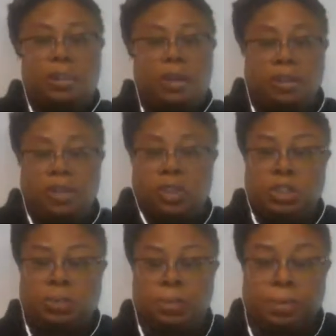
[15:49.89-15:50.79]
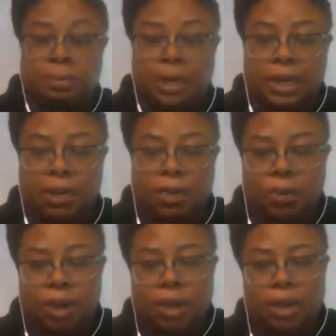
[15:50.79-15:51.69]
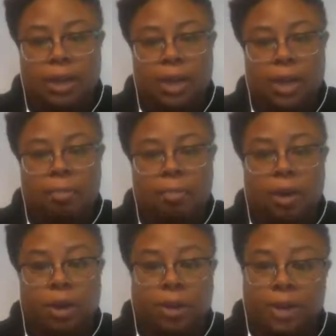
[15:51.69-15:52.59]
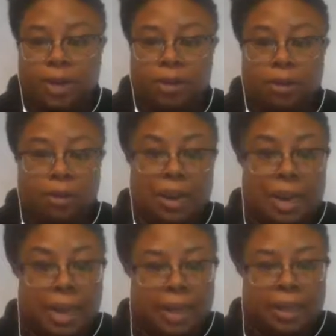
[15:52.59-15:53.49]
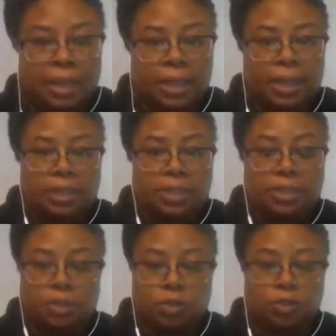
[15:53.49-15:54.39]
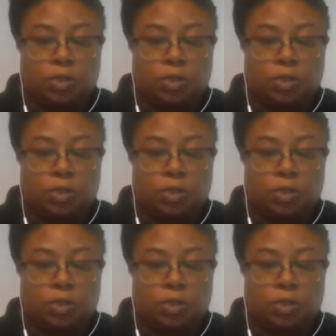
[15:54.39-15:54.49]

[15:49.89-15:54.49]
if you should spend money on marketing or not, is huge.